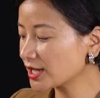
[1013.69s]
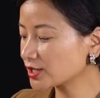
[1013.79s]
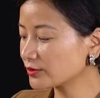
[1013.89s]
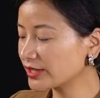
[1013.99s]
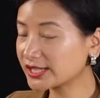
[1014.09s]

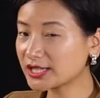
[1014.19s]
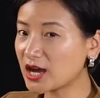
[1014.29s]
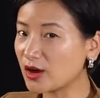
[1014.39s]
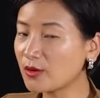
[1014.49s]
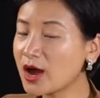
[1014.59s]
So that's
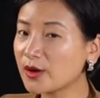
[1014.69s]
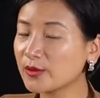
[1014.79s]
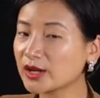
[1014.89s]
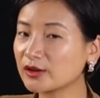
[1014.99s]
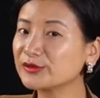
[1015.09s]
how
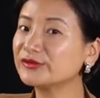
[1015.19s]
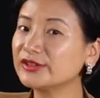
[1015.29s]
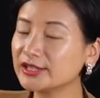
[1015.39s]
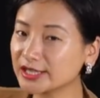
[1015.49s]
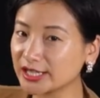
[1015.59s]
we
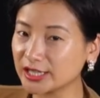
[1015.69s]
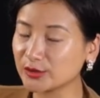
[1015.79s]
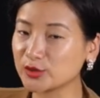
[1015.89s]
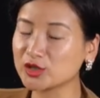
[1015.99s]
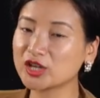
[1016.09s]
convert
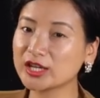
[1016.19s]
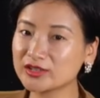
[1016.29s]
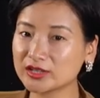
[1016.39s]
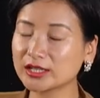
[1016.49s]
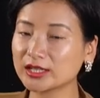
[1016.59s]
it or
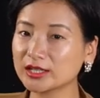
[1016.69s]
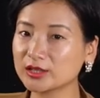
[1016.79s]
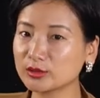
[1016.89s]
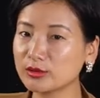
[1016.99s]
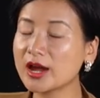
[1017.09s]
changed it
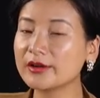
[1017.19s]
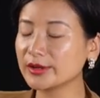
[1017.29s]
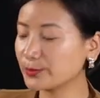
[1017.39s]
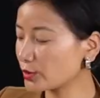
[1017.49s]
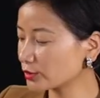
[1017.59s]
into
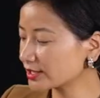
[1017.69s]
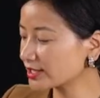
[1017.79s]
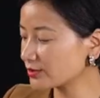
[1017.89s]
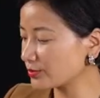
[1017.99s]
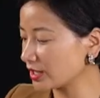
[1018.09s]

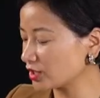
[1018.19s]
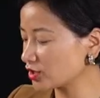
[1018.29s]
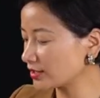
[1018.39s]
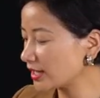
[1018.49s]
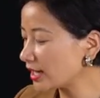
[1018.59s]
reported
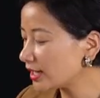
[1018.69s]
speech.